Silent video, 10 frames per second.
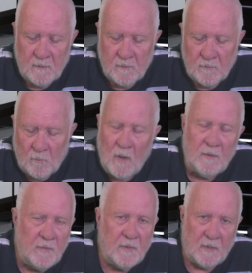The one
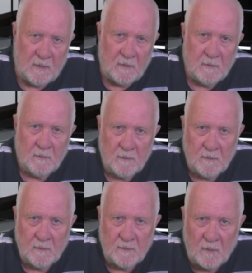thing
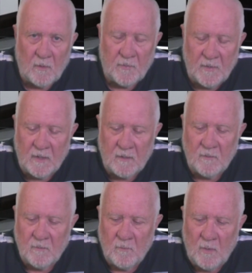that I think
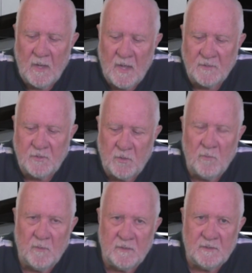we as
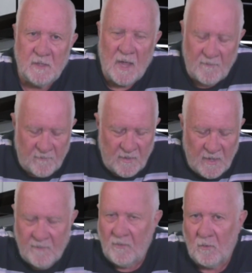humans have
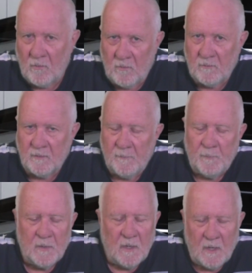never learned,
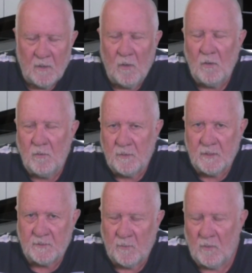and I learned
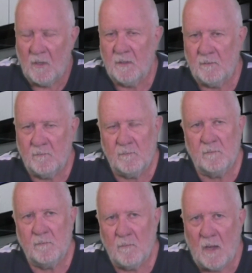this when I
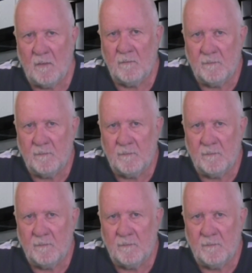ran